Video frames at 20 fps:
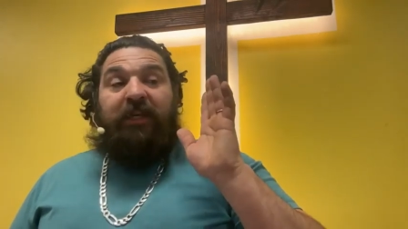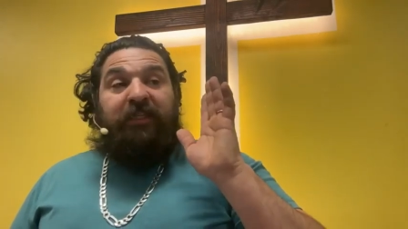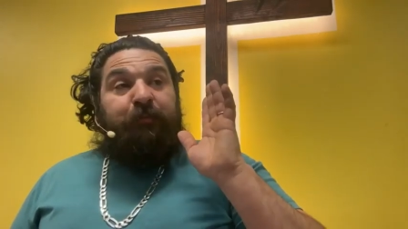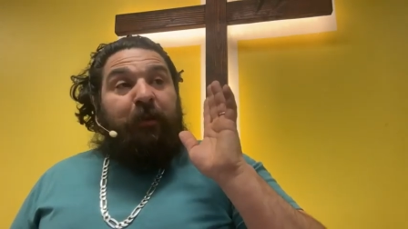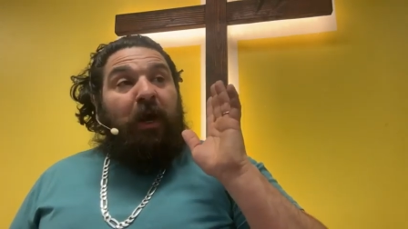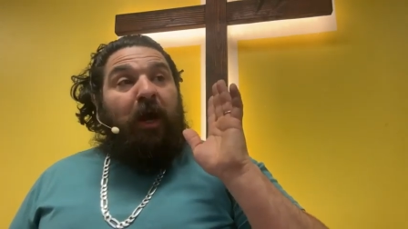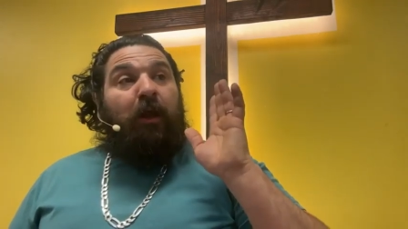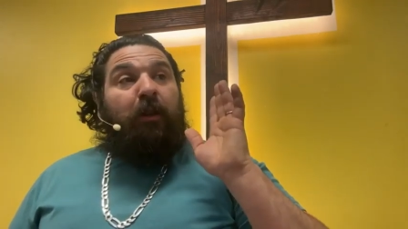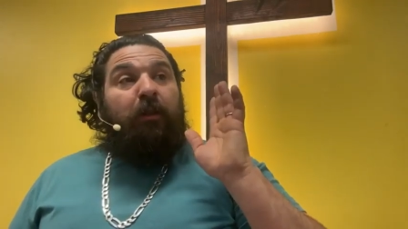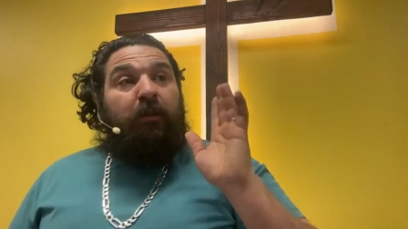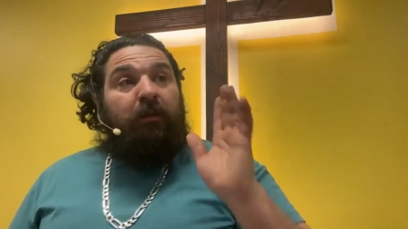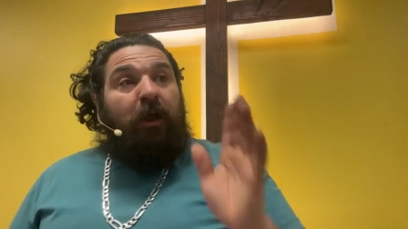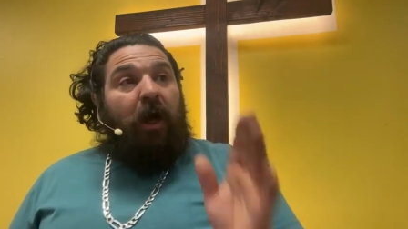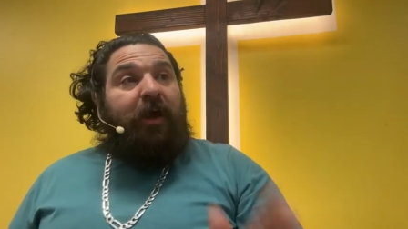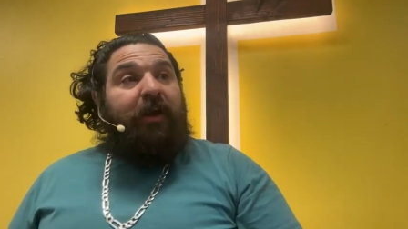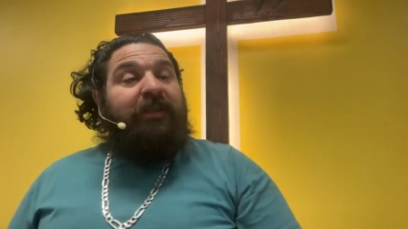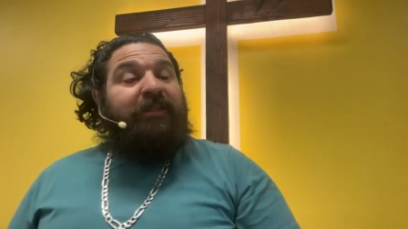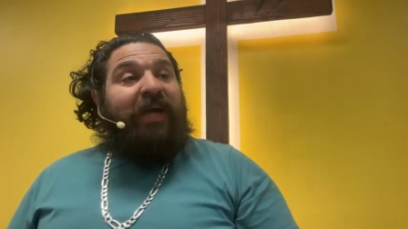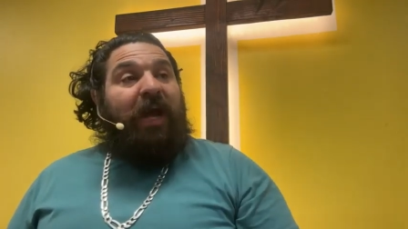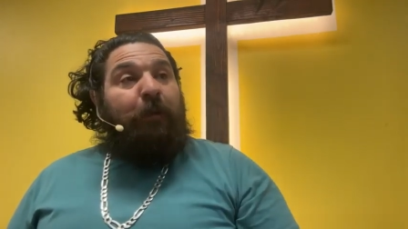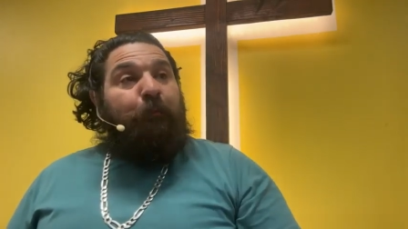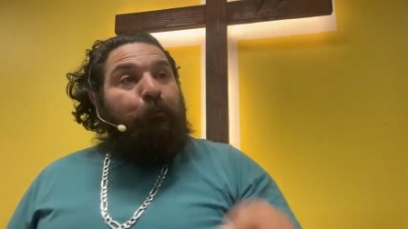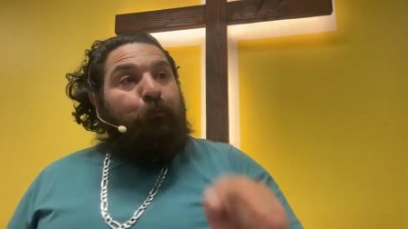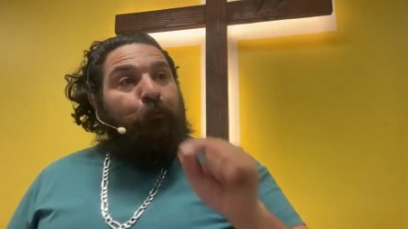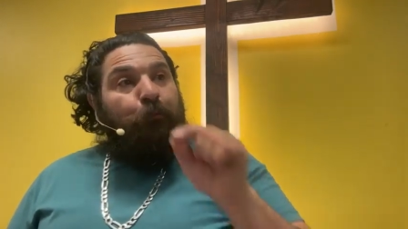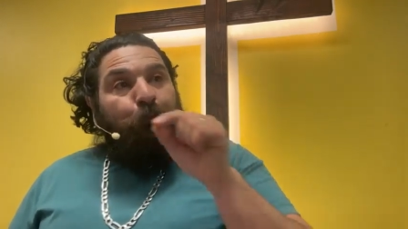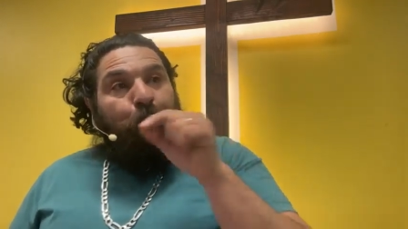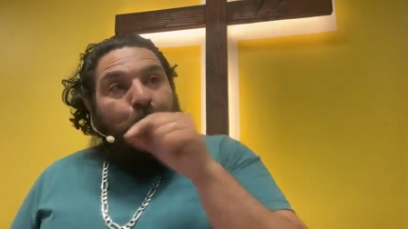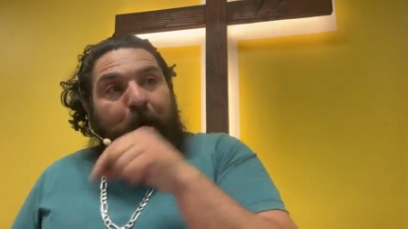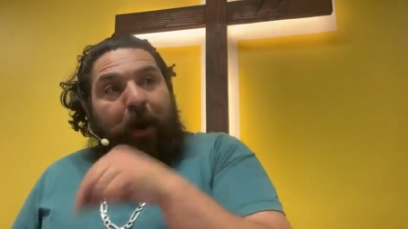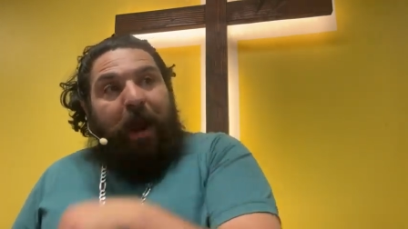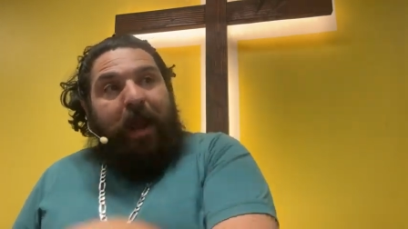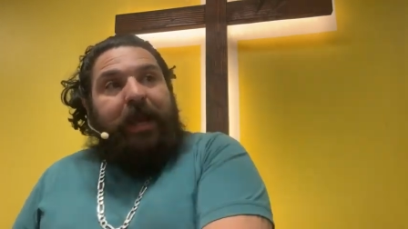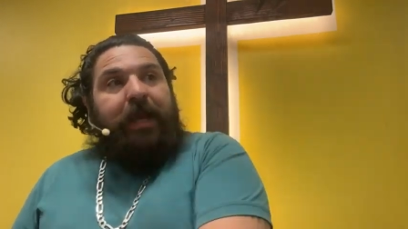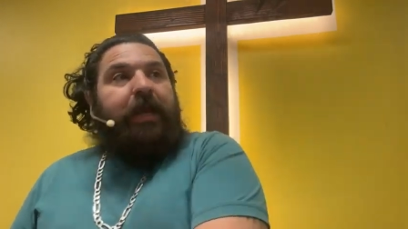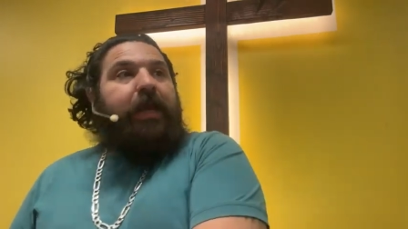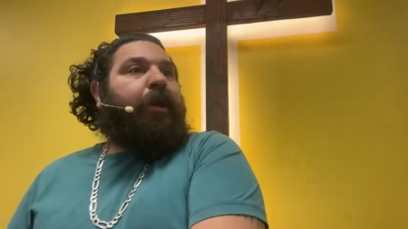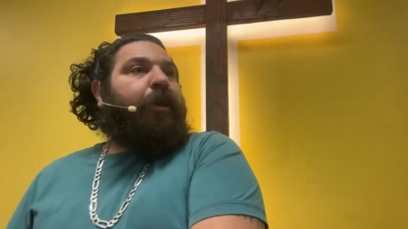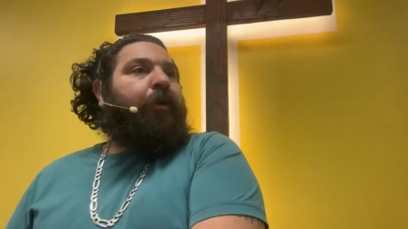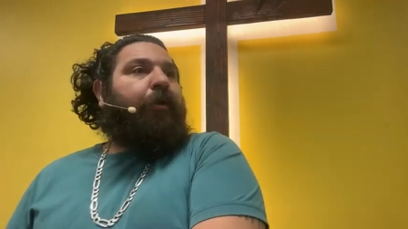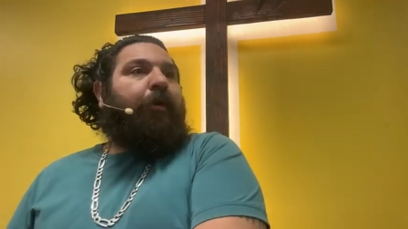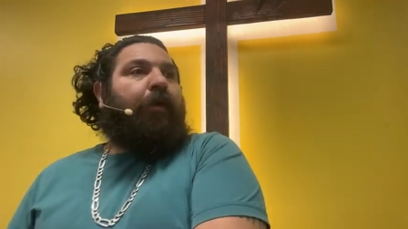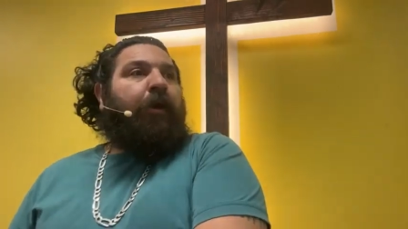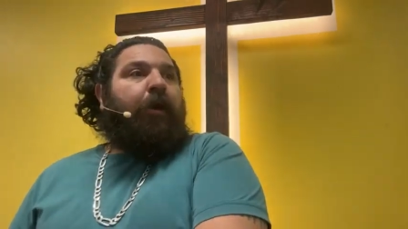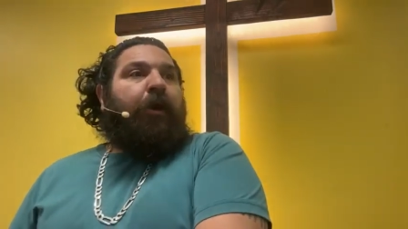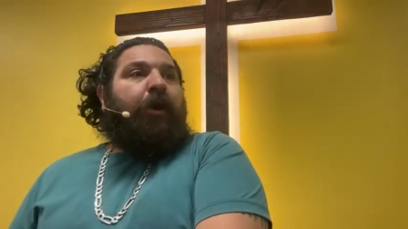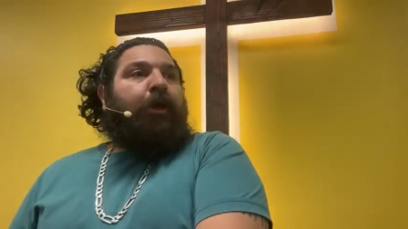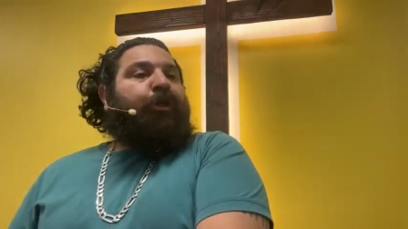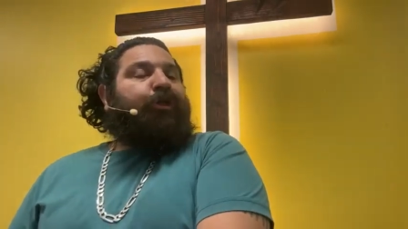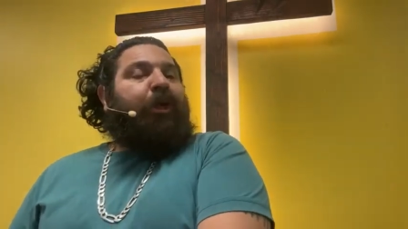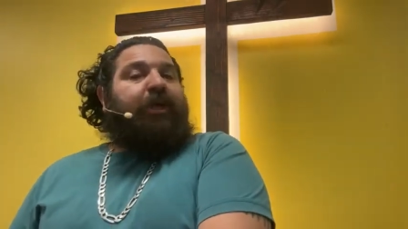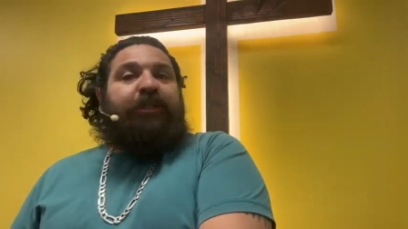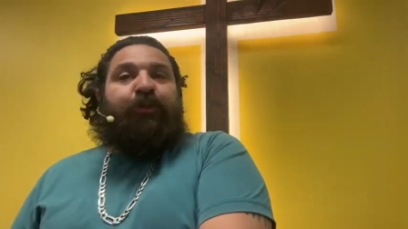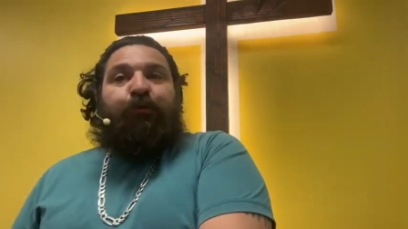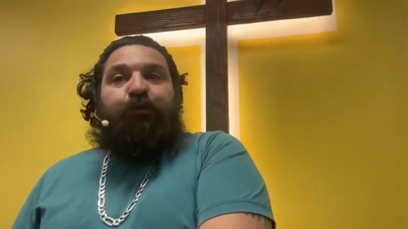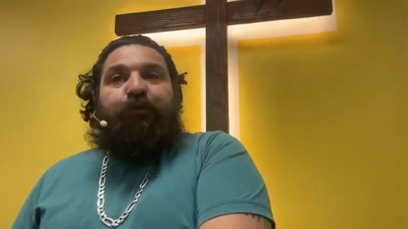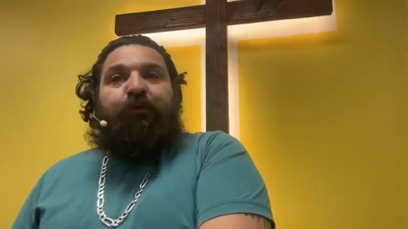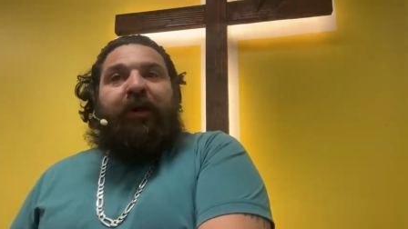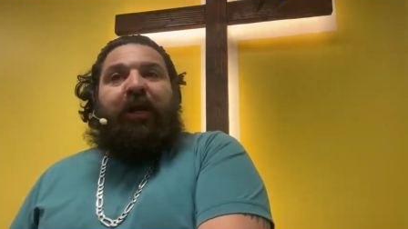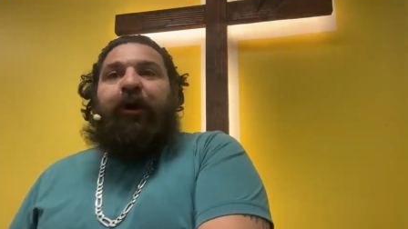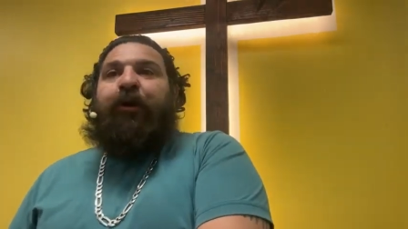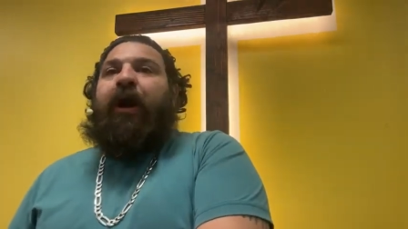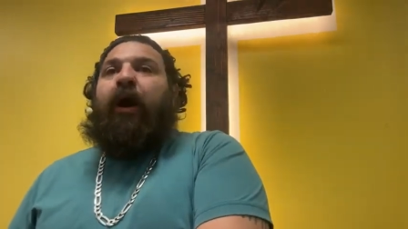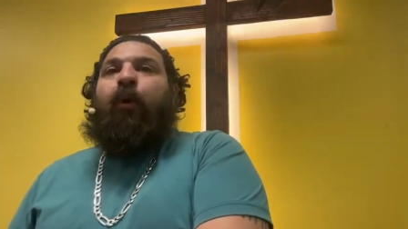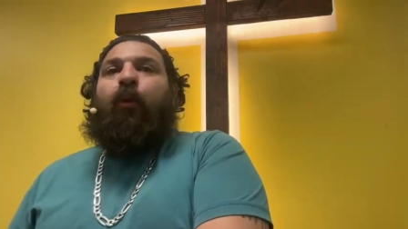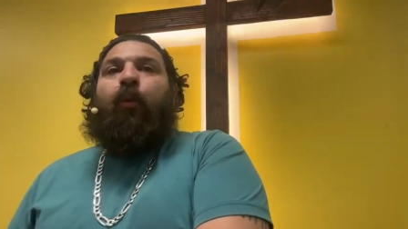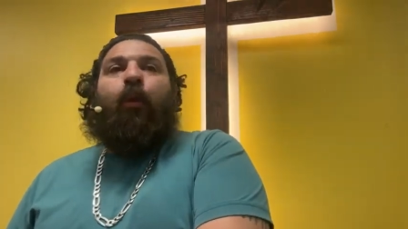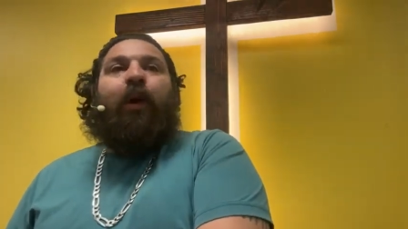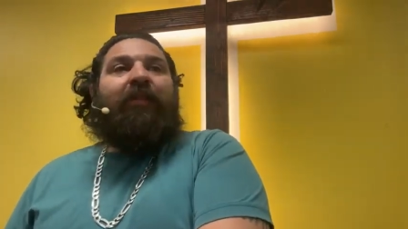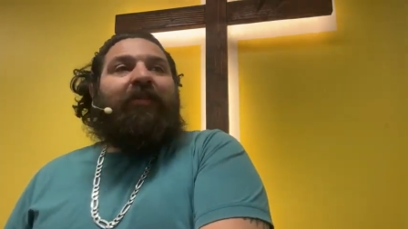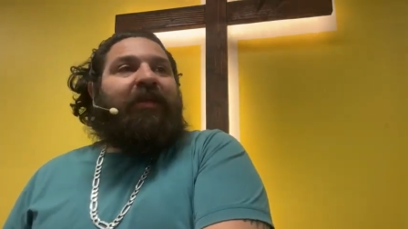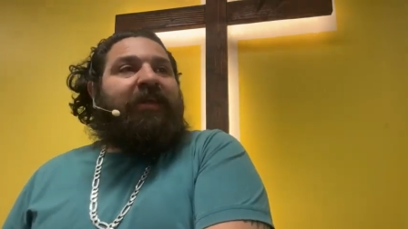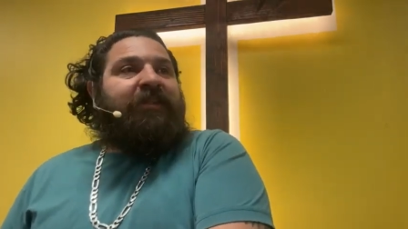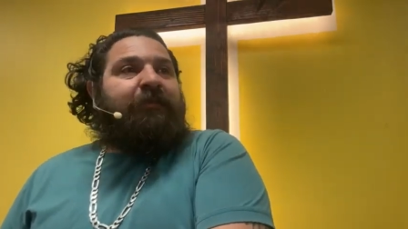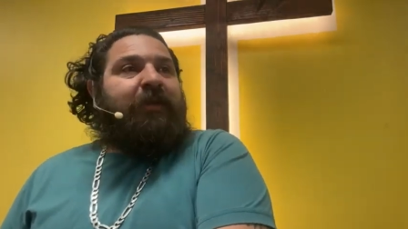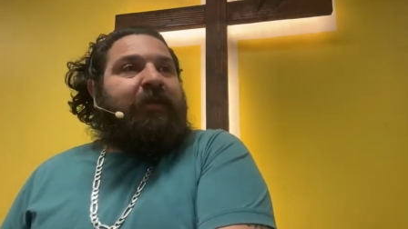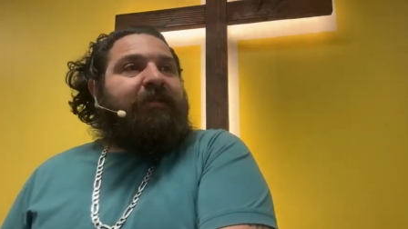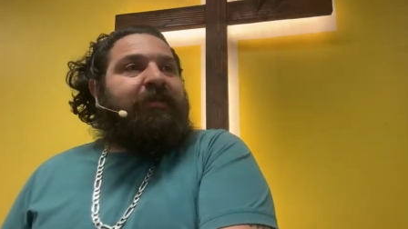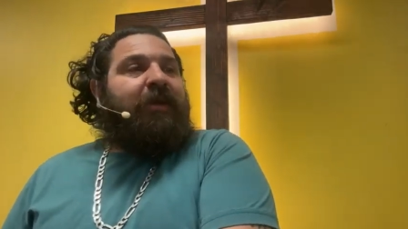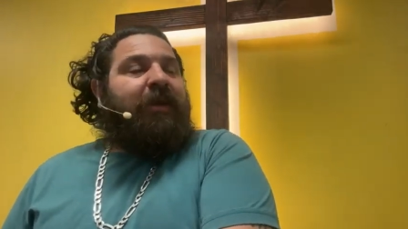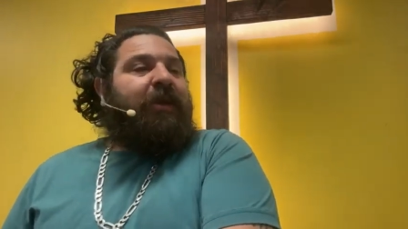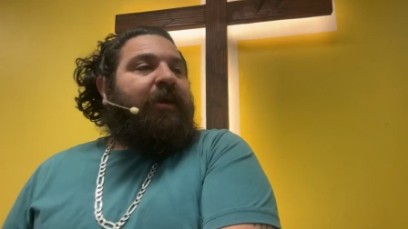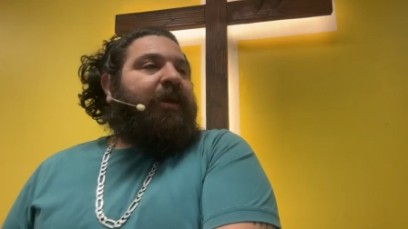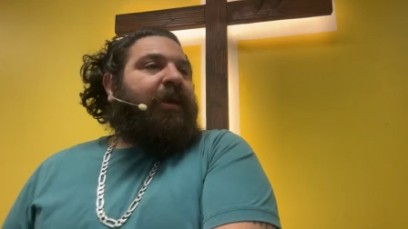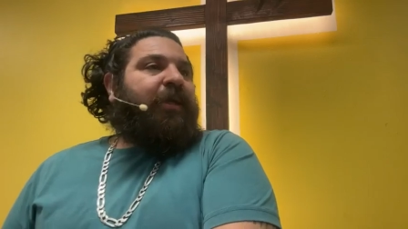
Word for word: I spent a lot of time right here trying to figure out what this means.